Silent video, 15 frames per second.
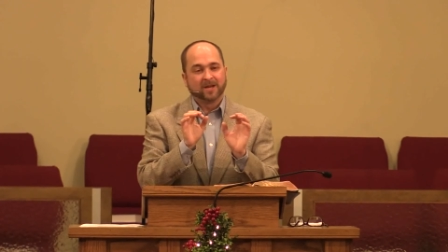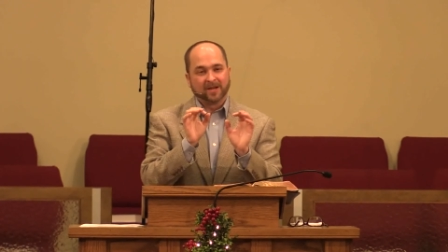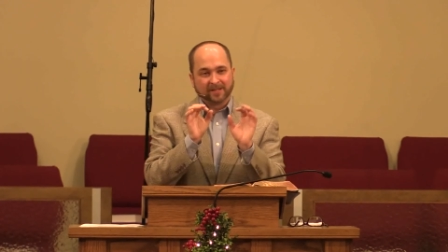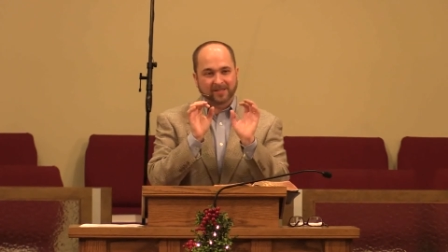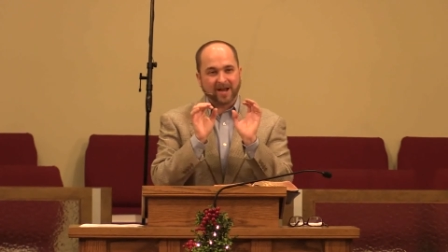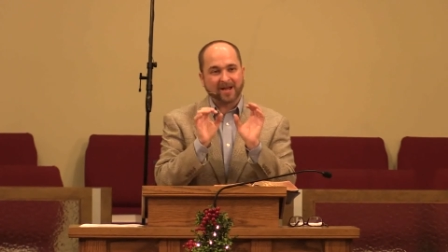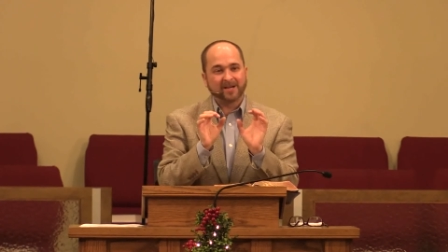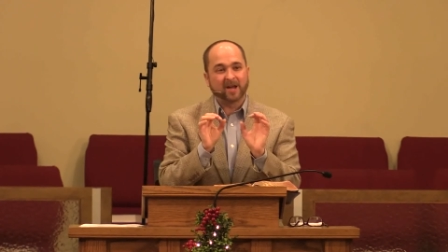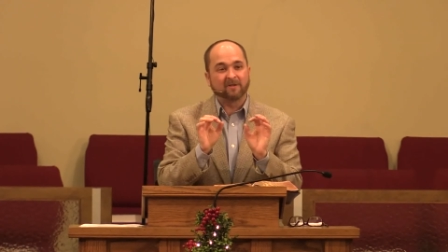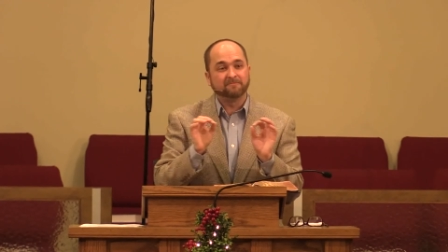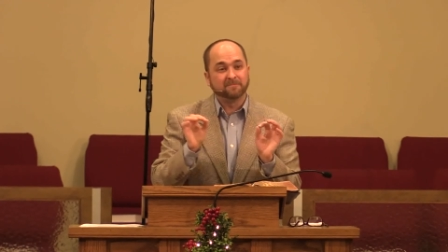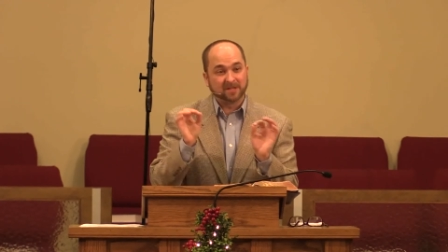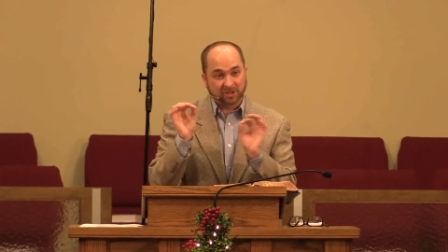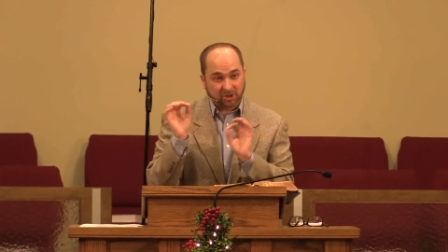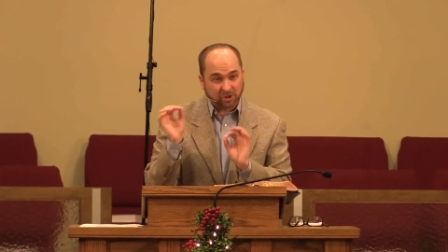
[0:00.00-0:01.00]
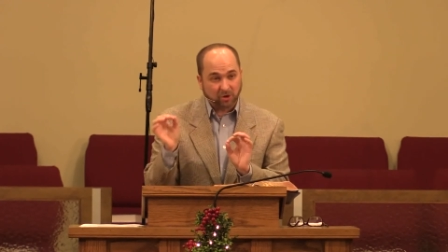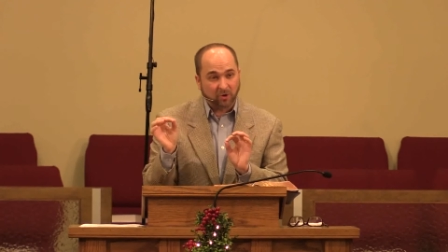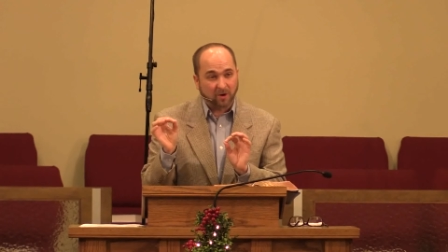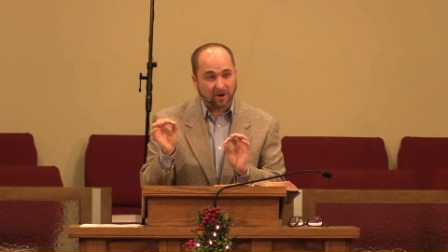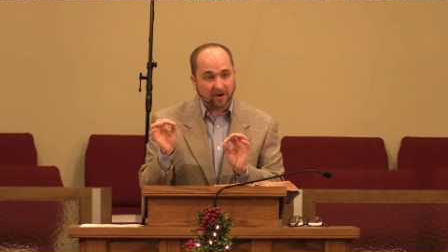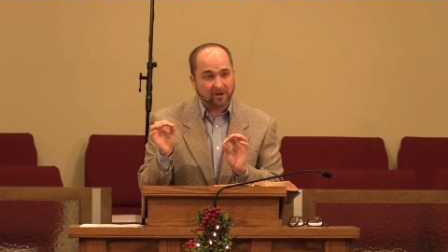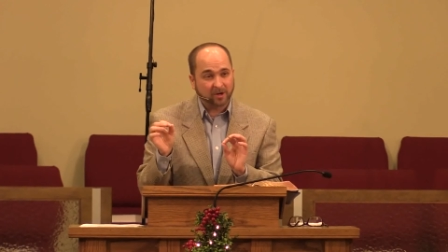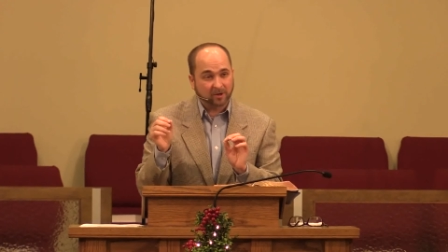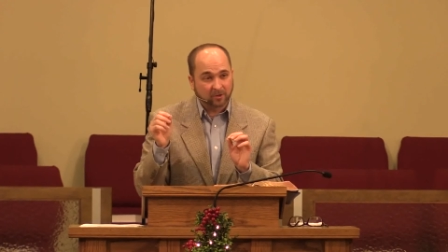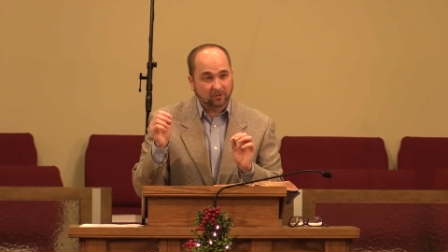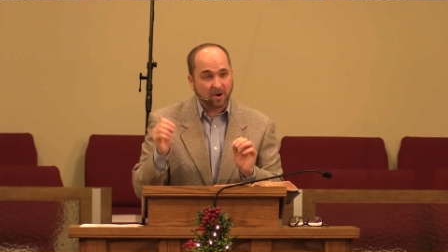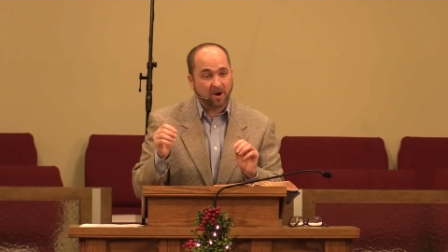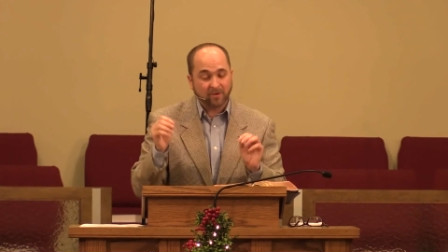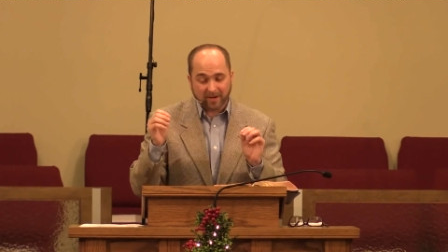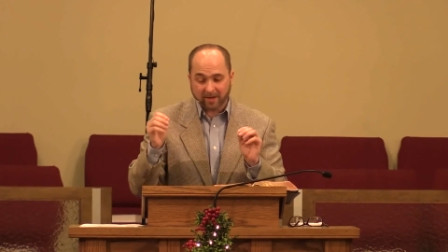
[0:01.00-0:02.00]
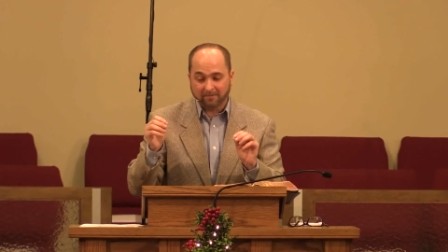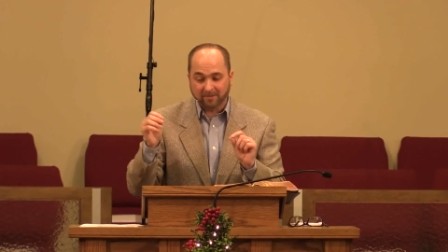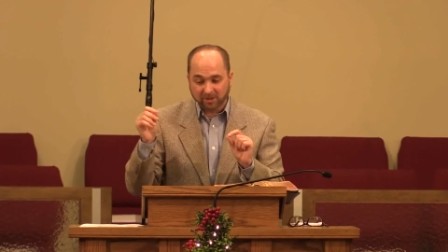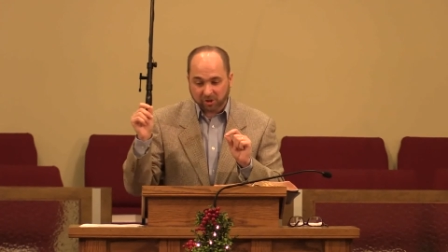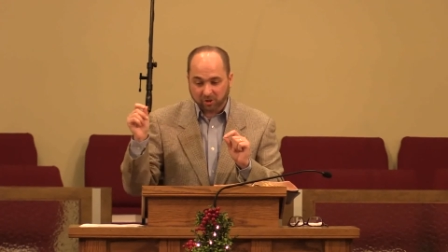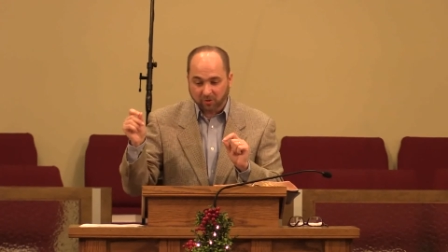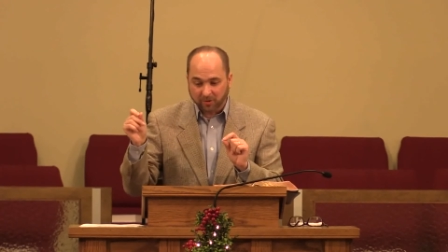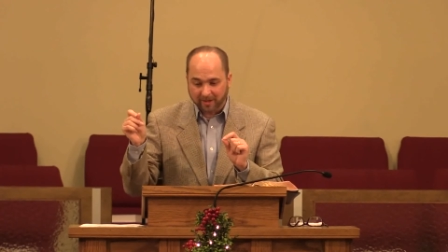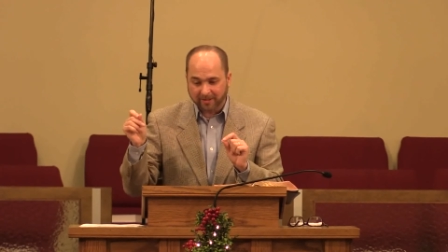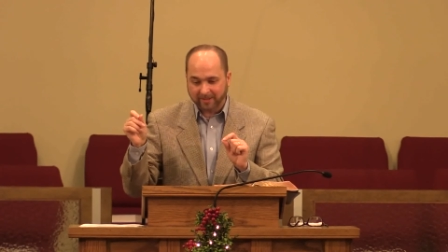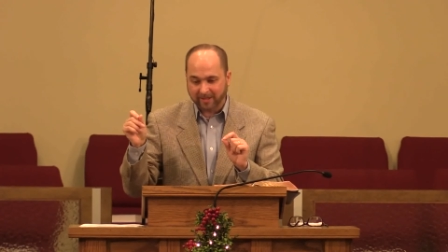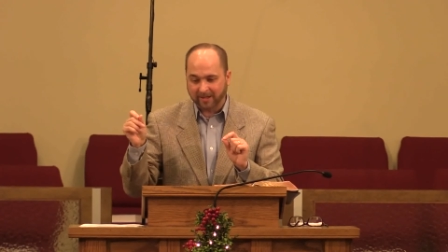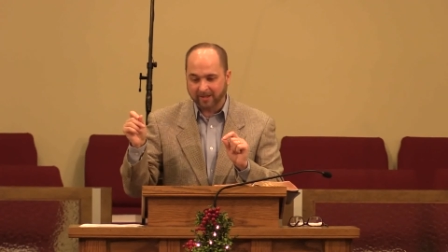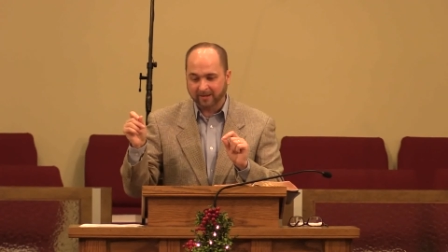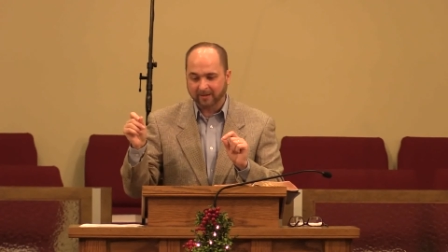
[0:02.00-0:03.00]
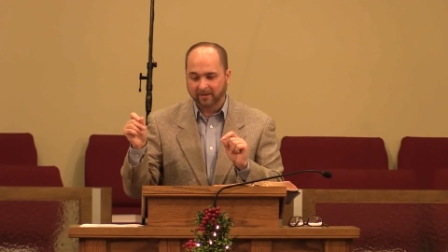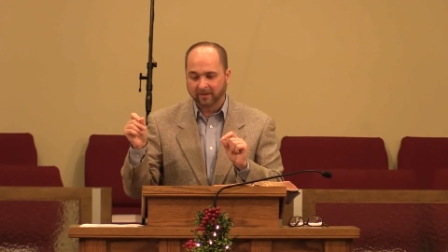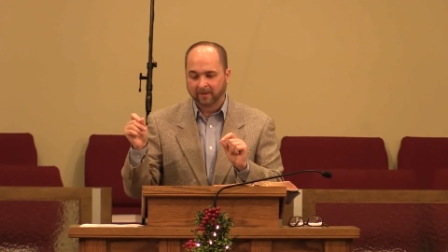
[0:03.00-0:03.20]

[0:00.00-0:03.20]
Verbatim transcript: is the idea of mature. You're growing in maturity.